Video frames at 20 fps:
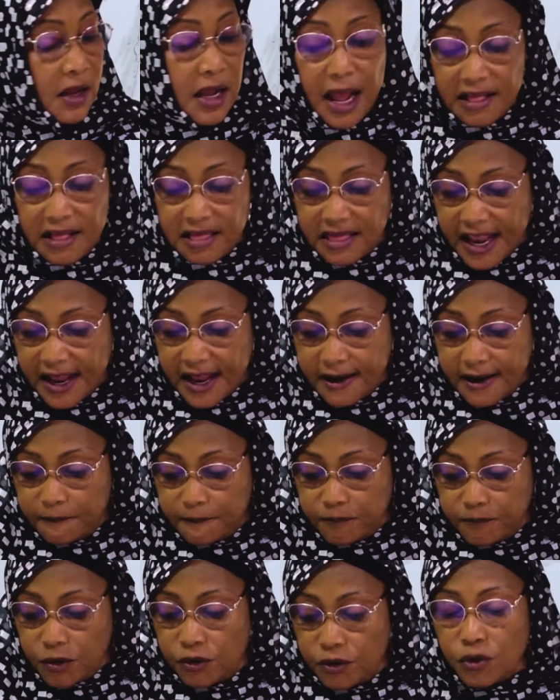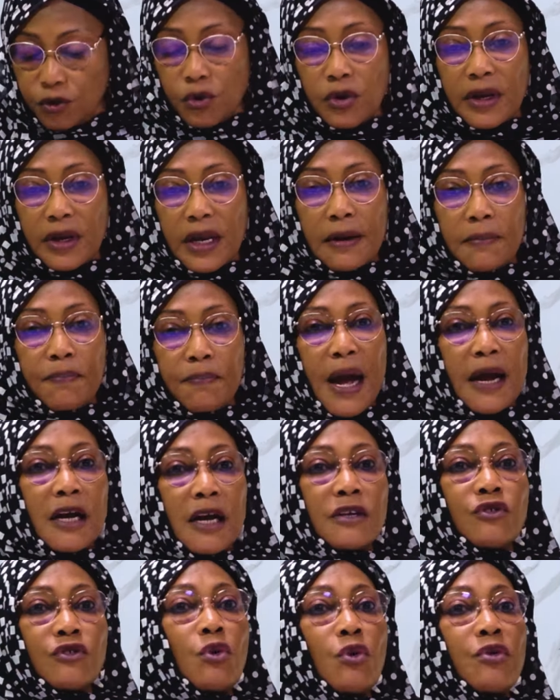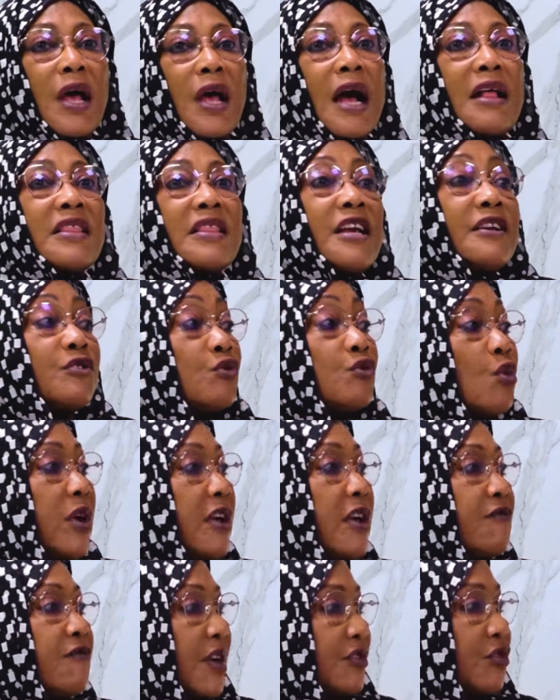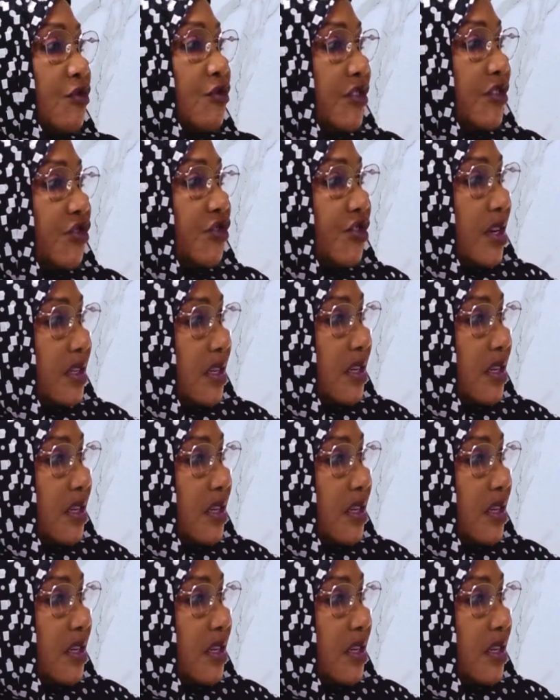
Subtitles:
And then you get back, and there is no infrastructural